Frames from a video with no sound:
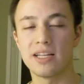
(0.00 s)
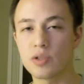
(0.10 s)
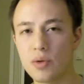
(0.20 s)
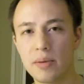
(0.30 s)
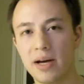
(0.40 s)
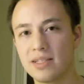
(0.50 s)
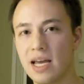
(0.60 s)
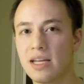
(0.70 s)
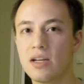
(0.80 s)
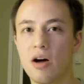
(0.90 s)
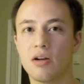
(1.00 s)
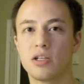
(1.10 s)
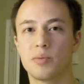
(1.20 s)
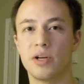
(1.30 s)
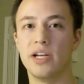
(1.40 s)
it's only about
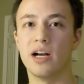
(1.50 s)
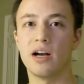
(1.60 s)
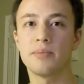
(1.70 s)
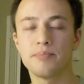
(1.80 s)
$10 per year.